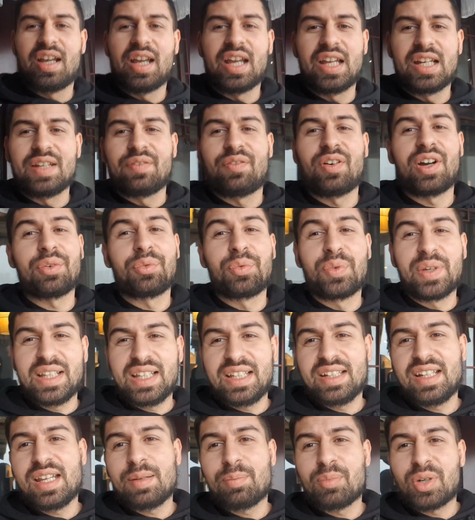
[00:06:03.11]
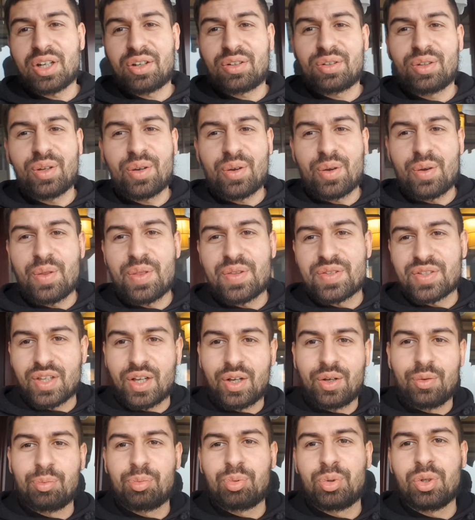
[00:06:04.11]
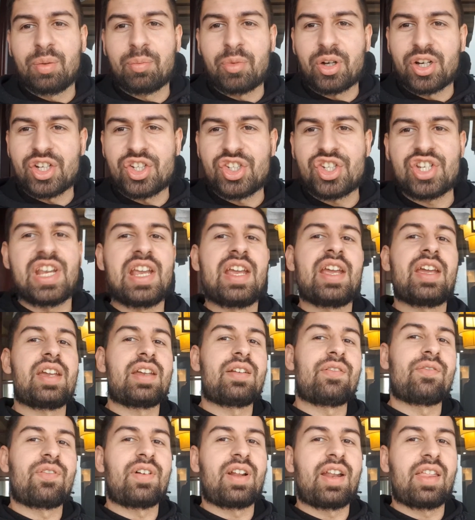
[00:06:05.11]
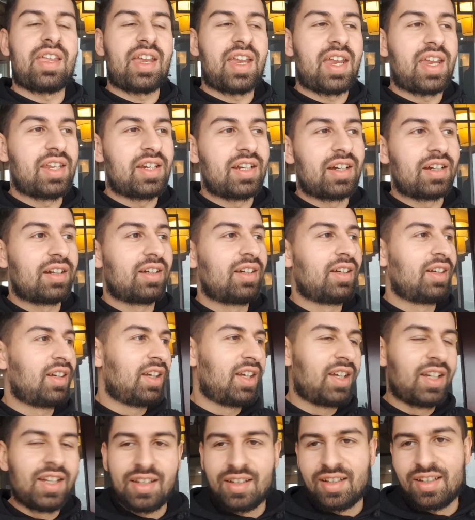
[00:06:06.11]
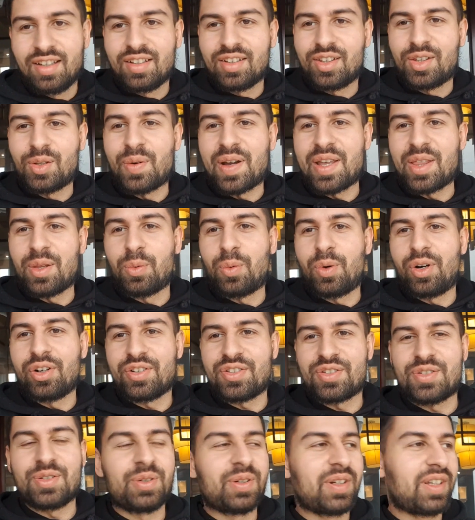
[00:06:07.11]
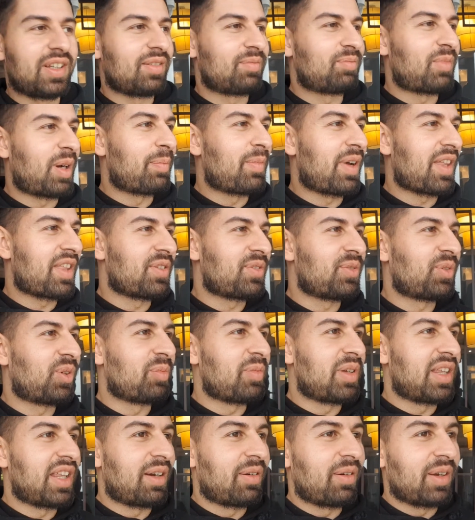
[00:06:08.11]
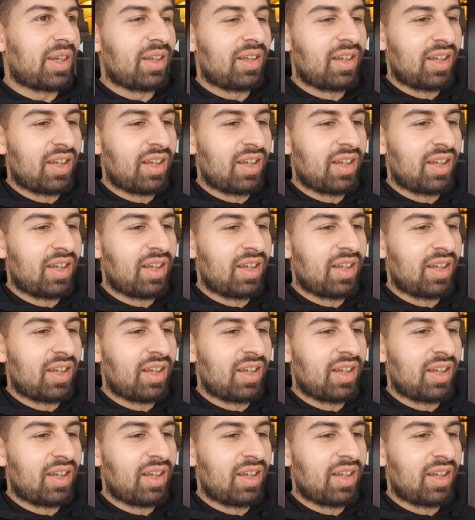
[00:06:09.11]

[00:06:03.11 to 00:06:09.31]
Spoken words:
And if I really need my clothes, I'll put them on a chair in front of the heater, the way the wogs do it. My mother taught me that way.